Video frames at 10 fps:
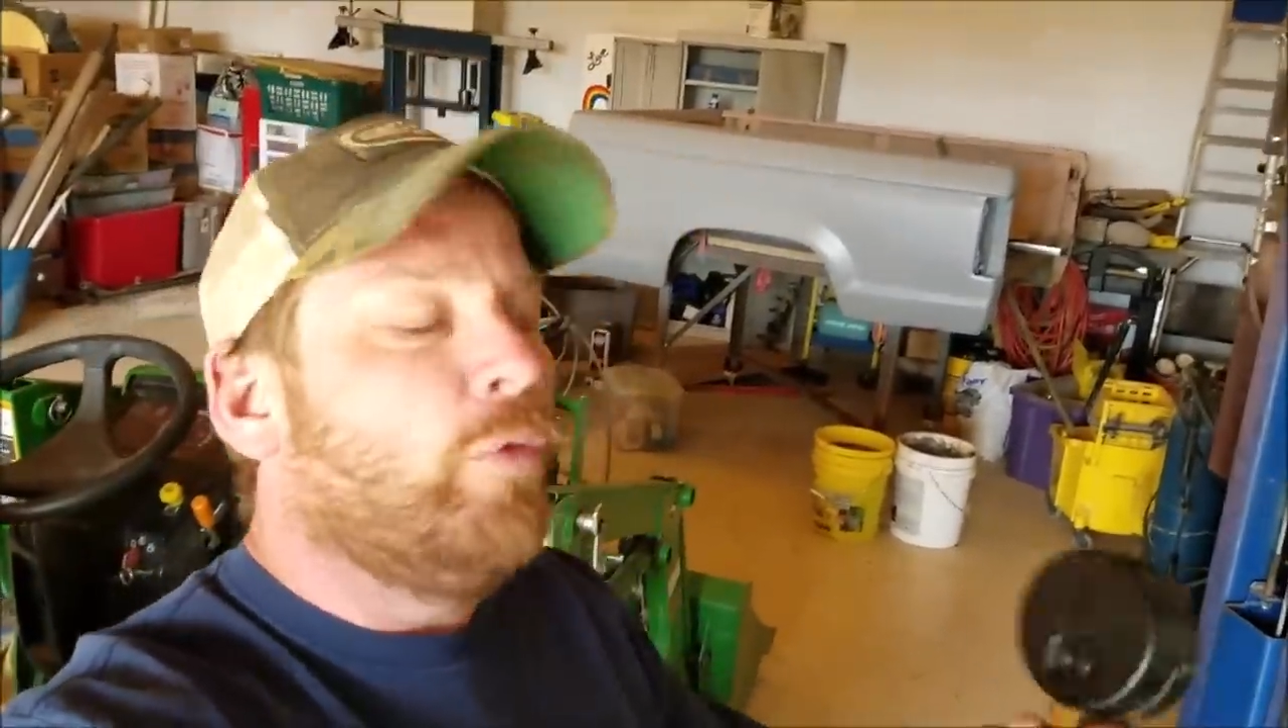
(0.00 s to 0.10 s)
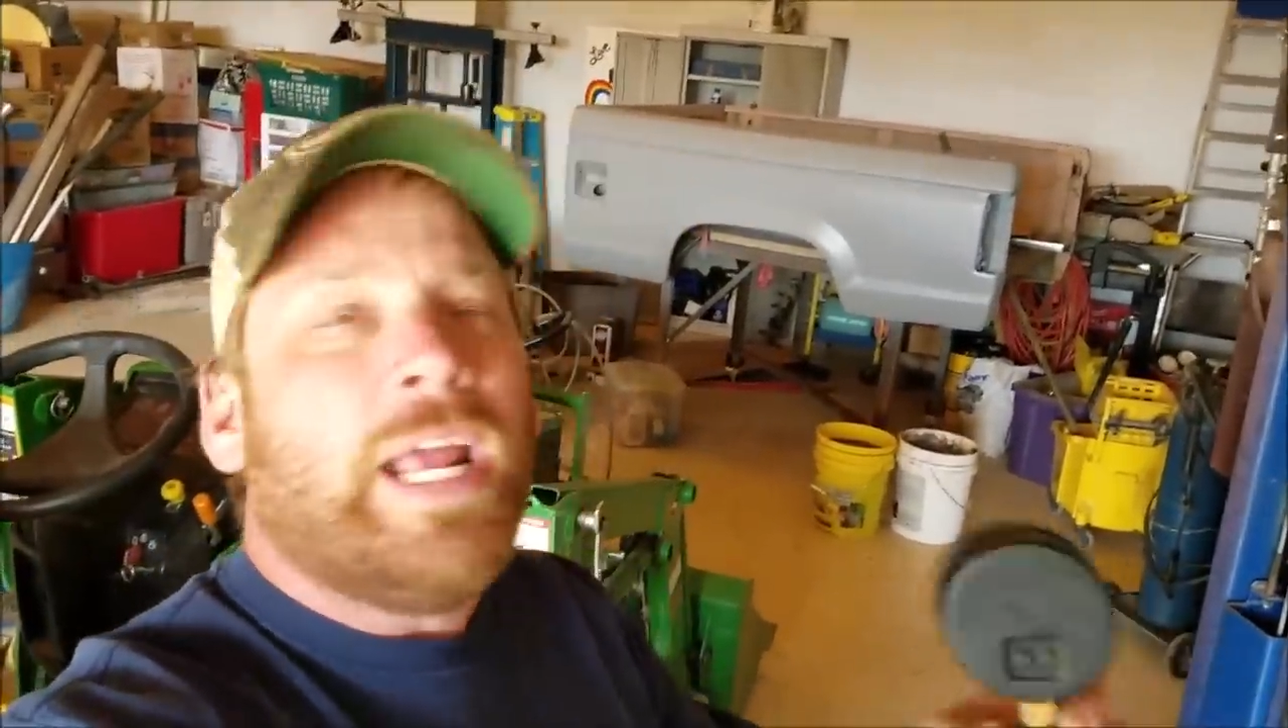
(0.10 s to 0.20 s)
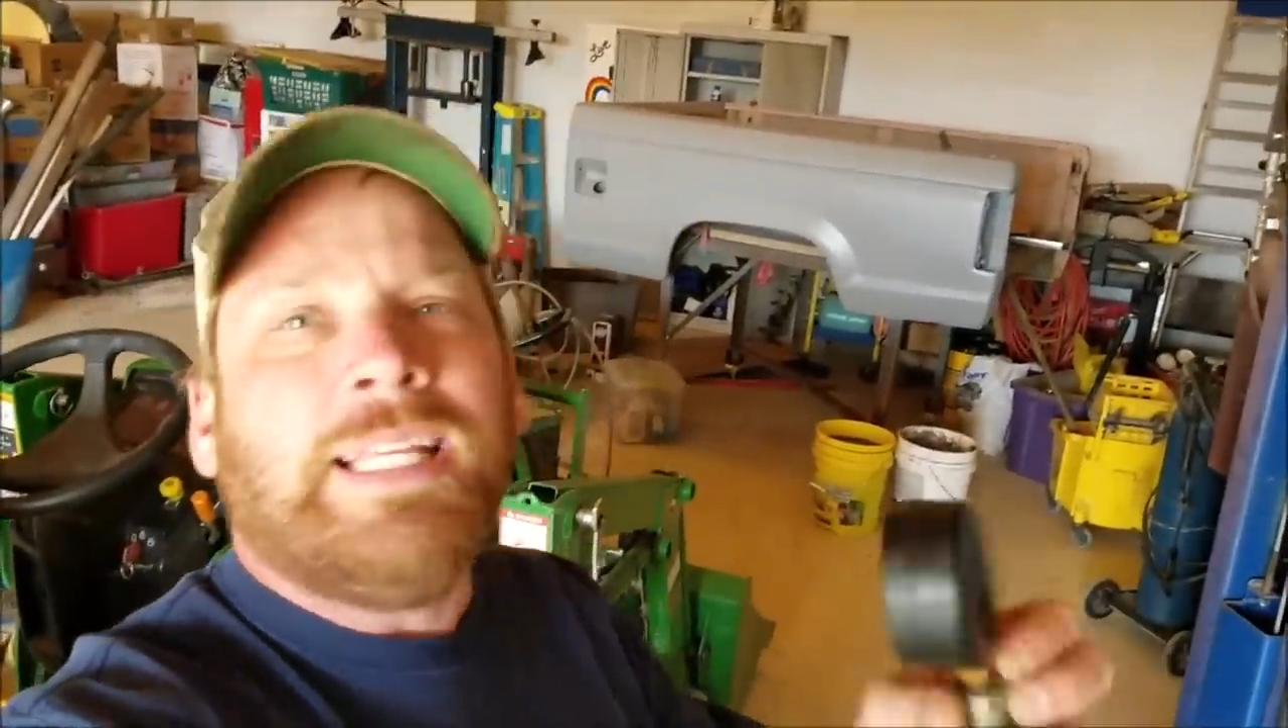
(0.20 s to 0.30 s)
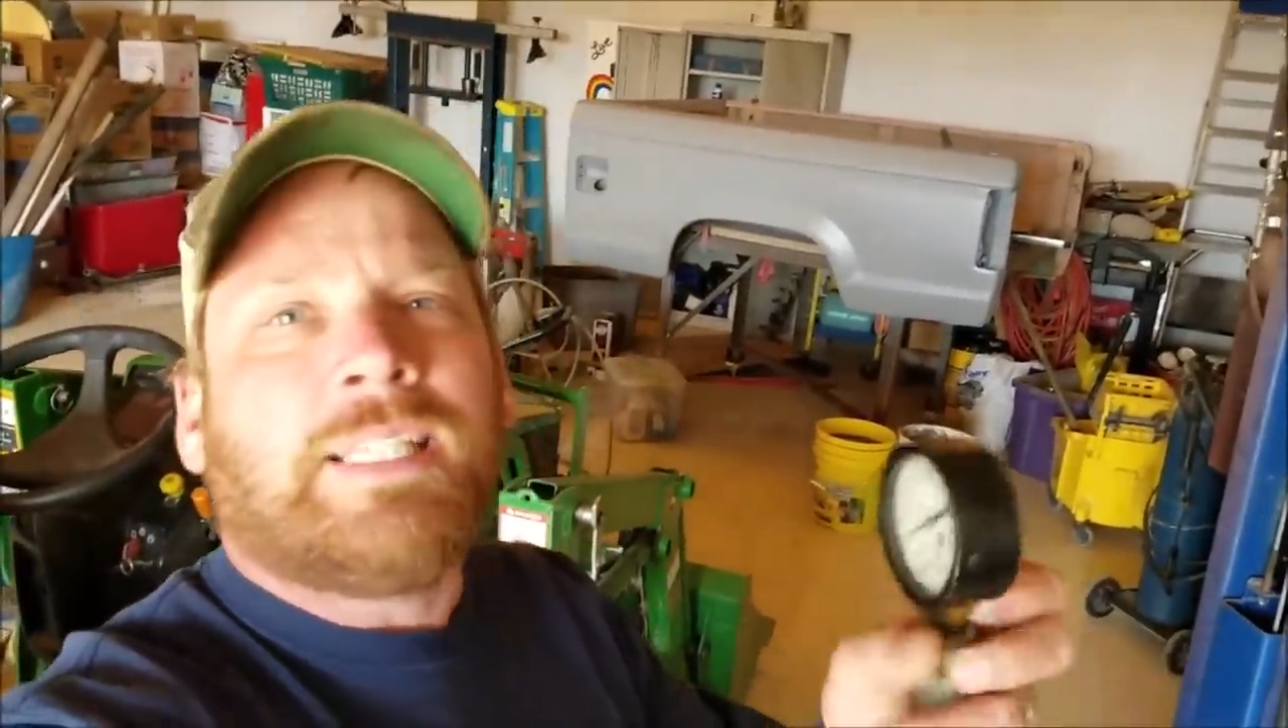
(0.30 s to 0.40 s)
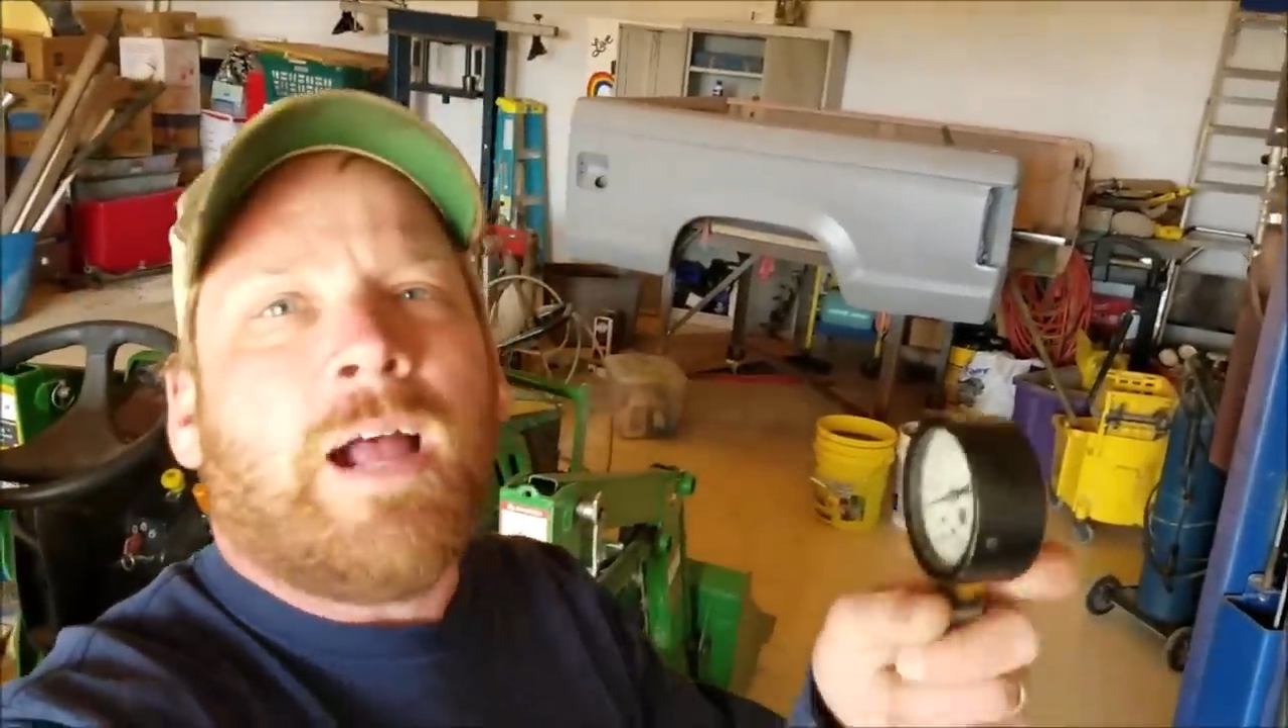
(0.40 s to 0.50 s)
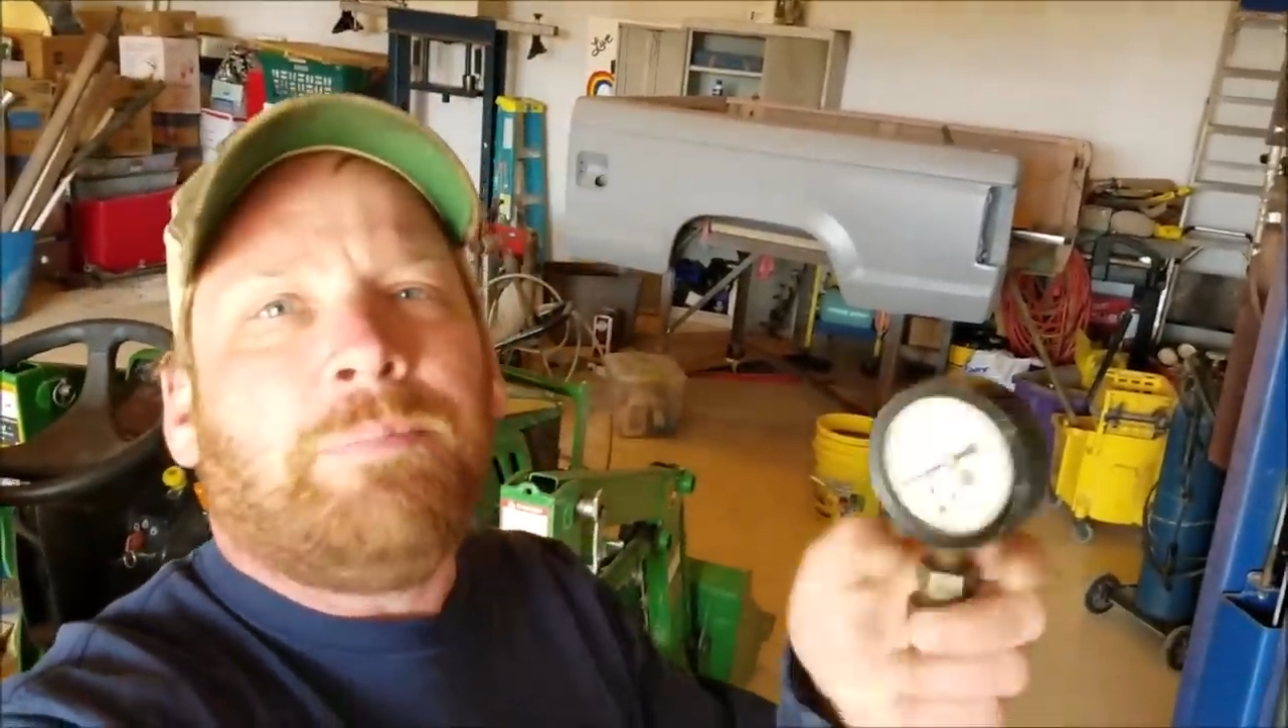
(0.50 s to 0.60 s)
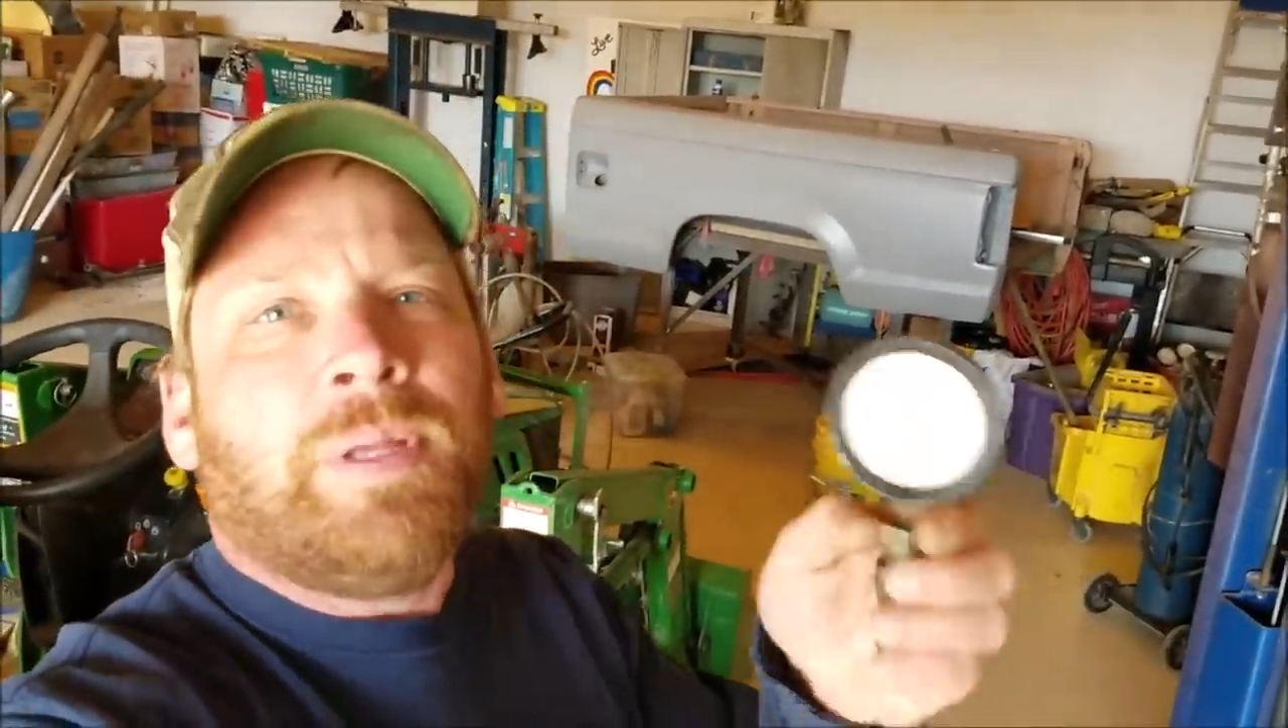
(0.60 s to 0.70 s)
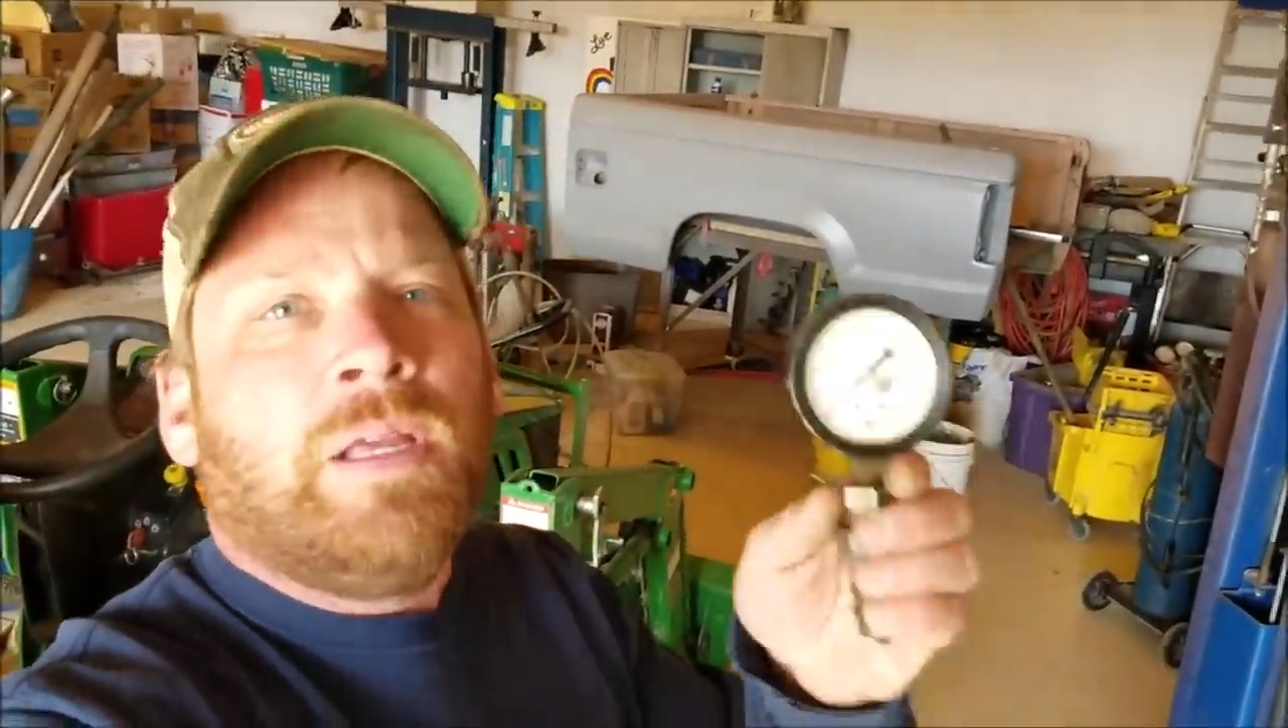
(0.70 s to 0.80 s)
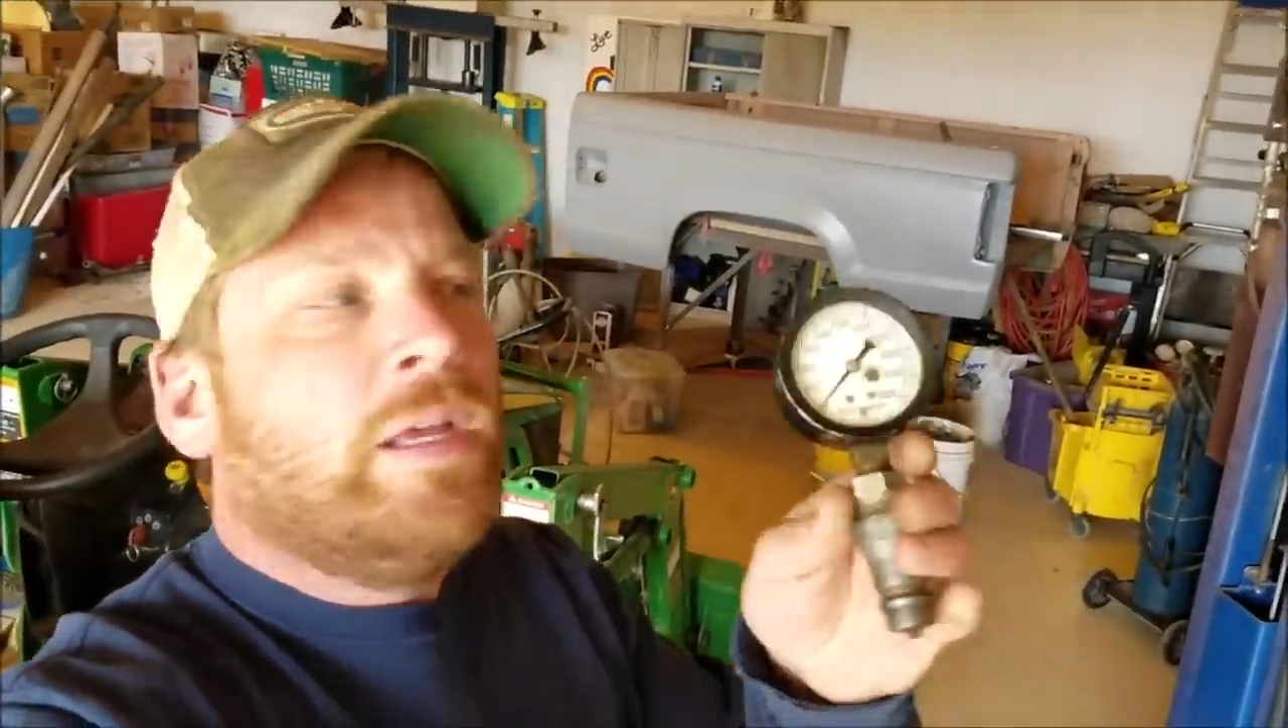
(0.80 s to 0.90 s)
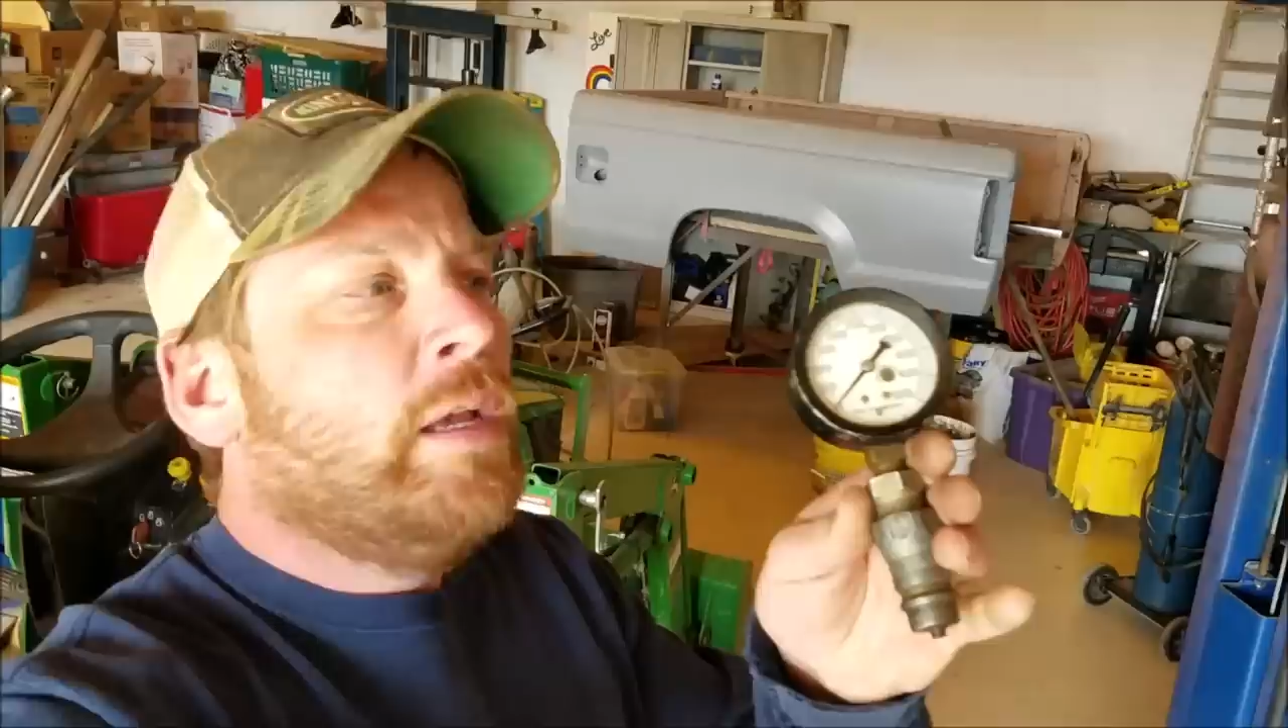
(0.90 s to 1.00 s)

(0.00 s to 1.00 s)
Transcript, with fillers: raise up